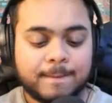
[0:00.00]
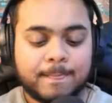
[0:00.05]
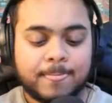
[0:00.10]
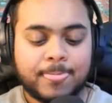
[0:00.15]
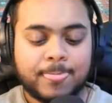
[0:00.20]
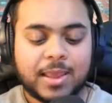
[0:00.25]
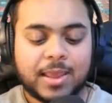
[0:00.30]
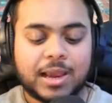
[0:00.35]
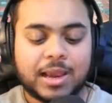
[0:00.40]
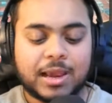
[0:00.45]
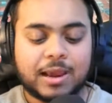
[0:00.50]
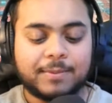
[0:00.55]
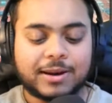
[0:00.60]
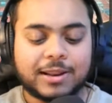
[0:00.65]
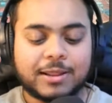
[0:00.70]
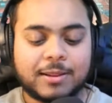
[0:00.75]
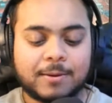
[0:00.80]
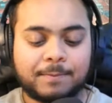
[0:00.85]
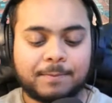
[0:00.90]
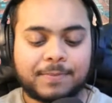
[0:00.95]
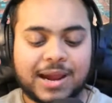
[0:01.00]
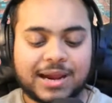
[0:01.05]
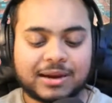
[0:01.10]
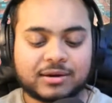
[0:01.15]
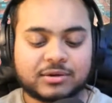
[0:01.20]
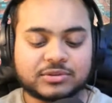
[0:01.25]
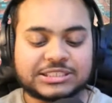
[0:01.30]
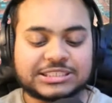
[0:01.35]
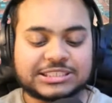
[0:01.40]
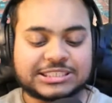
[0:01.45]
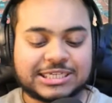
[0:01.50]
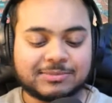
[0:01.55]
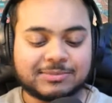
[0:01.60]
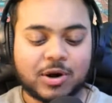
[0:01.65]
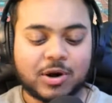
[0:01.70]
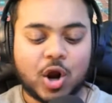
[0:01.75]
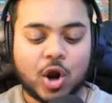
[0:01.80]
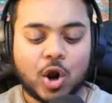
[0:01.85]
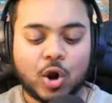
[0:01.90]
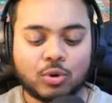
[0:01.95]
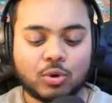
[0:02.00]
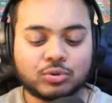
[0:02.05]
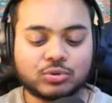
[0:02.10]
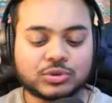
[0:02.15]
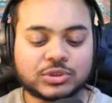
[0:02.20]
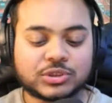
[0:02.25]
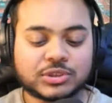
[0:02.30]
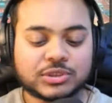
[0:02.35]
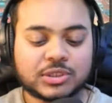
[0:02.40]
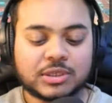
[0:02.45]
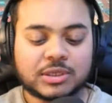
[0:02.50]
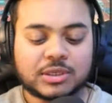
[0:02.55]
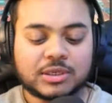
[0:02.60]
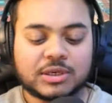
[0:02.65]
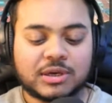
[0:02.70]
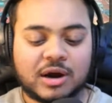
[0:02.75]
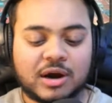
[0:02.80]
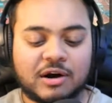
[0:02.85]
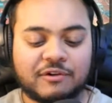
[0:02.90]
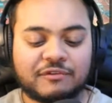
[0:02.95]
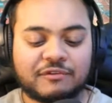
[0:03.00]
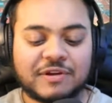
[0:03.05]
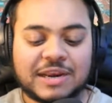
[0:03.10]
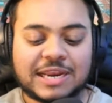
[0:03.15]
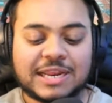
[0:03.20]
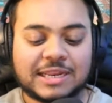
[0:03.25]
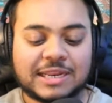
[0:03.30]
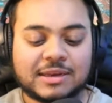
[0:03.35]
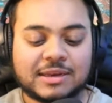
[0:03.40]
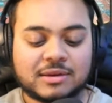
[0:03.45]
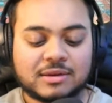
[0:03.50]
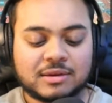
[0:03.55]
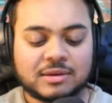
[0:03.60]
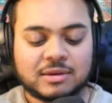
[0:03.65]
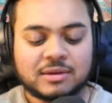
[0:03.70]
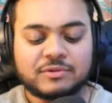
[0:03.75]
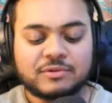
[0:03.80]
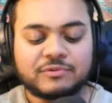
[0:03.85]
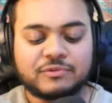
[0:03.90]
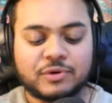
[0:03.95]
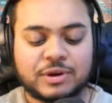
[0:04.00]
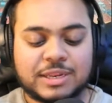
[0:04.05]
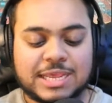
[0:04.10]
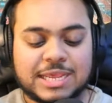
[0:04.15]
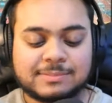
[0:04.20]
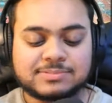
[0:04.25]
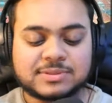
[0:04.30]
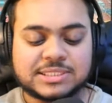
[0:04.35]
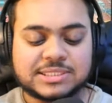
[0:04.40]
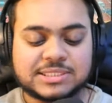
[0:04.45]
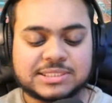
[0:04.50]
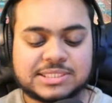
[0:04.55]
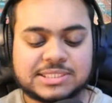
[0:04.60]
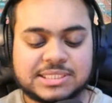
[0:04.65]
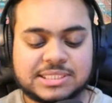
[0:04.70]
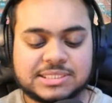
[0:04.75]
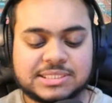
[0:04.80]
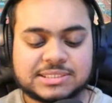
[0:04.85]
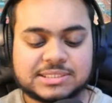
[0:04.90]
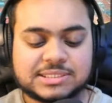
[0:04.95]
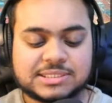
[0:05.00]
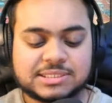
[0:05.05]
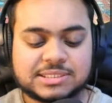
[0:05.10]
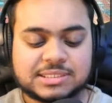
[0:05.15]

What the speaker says: And at the back, Zima Holes are filling in for the absentees.